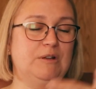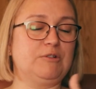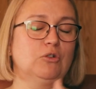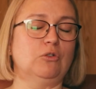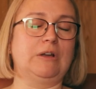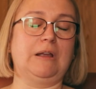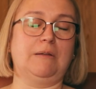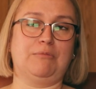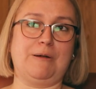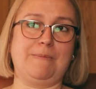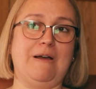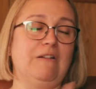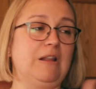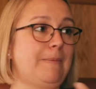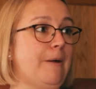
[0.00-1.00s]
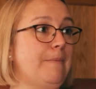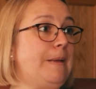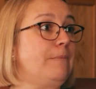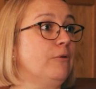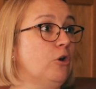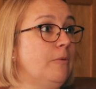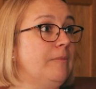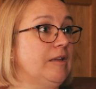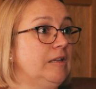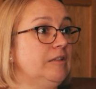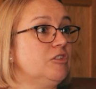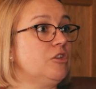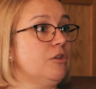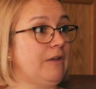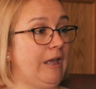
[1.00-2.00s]
talking primarily about people coming
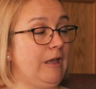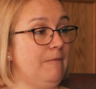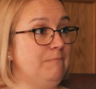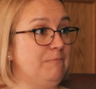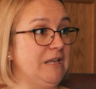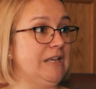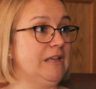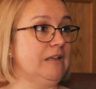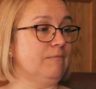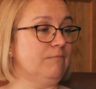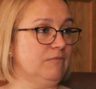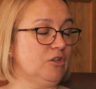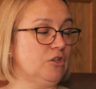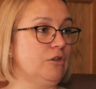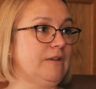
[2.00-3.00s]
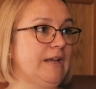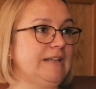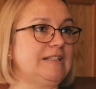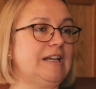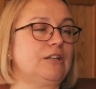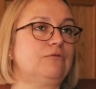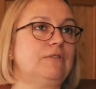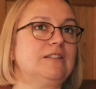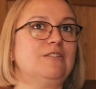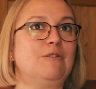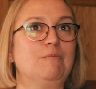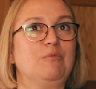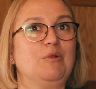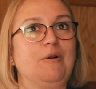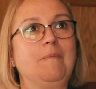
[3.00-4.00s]
into the UK and being UK tax
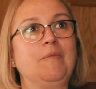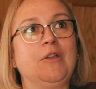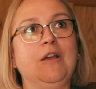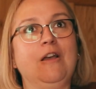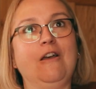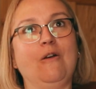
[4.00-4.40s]
resident, but